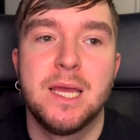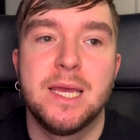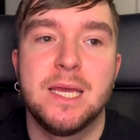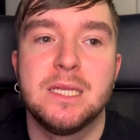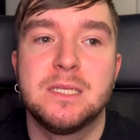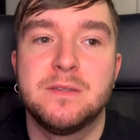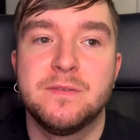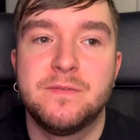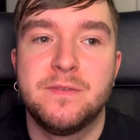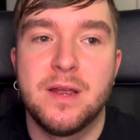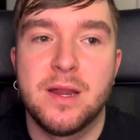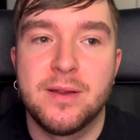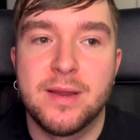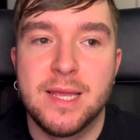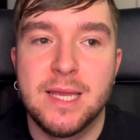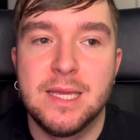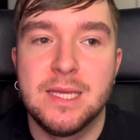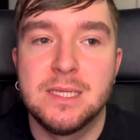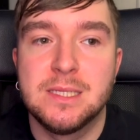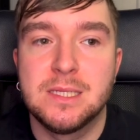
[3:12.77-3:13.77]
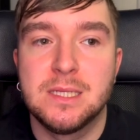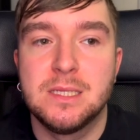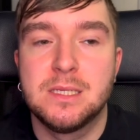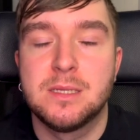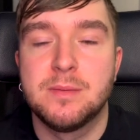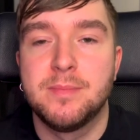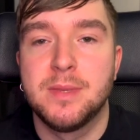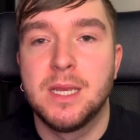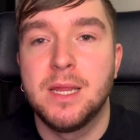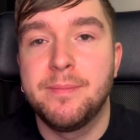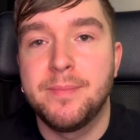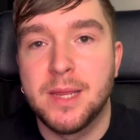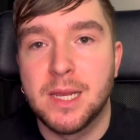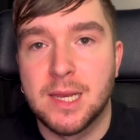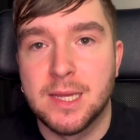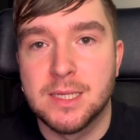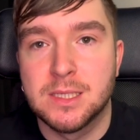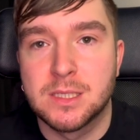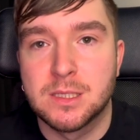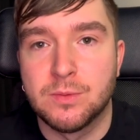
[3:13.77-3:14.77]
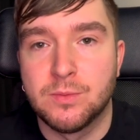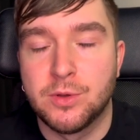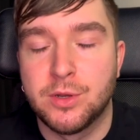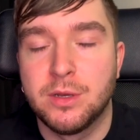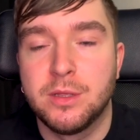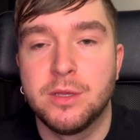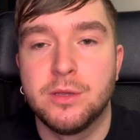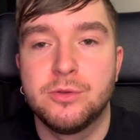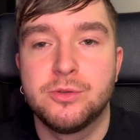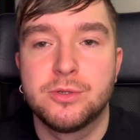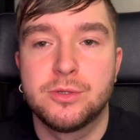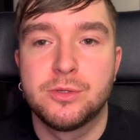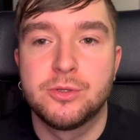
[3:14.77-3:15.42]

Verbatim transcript: it's very easy to manipulate someone who